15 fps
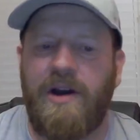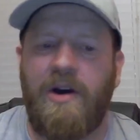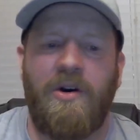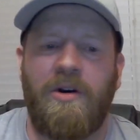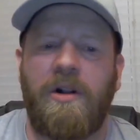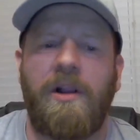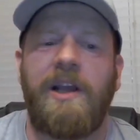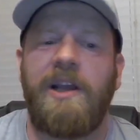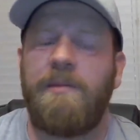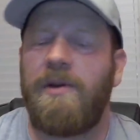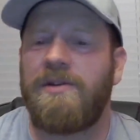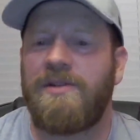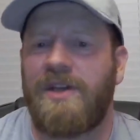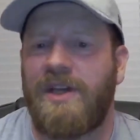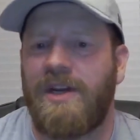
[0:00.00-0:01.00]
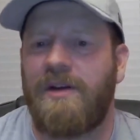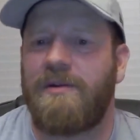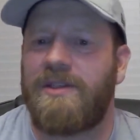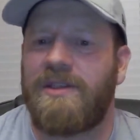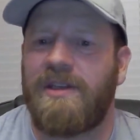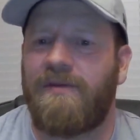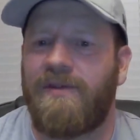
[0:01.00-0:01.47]
all clean music, and
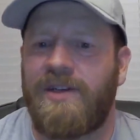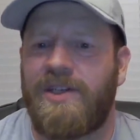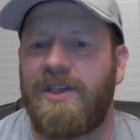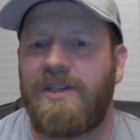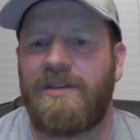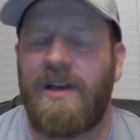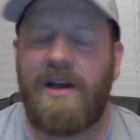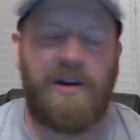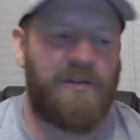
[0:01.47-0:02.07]
stuff, and she's got